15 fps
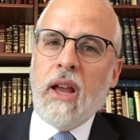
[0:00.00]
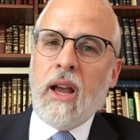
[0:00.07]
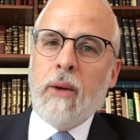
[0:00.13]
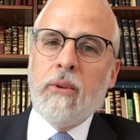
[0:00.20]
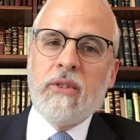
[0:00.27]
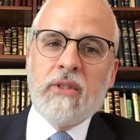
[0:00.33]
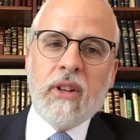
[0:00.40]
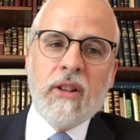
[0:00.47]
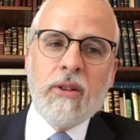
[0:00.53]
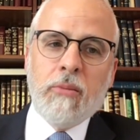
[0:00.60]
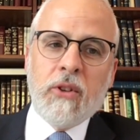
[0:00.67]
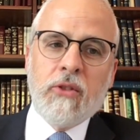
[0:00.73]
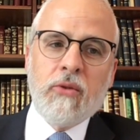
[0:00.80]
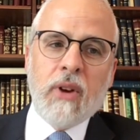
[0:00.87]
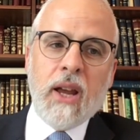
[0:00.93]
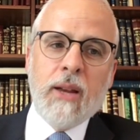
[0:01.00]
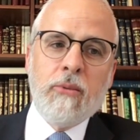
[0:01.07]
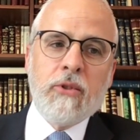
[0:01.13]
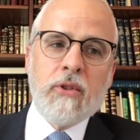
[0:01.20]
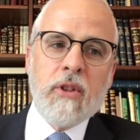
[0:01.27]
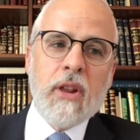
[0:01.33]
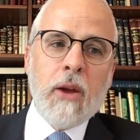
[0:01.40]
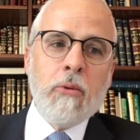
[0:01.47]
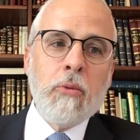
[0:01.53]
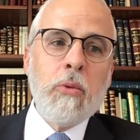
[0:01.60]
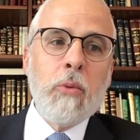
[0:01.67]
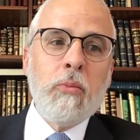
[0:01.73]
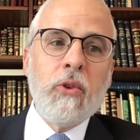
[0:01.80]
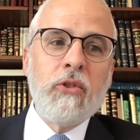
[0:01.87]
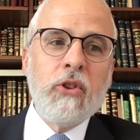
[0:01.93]
I was sent to Mitzrayim so that I would
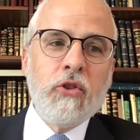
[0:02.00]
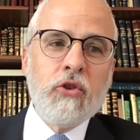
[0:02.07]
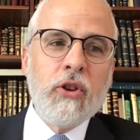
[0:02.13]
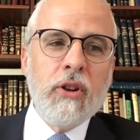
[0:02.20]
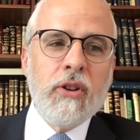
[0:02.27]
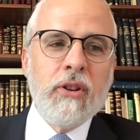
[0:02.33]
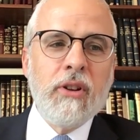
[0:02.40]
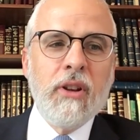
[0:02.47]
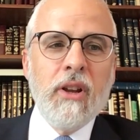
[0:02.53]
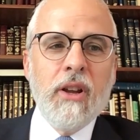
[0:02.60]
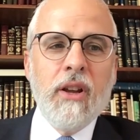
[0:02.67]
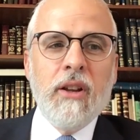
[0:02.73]
be positioned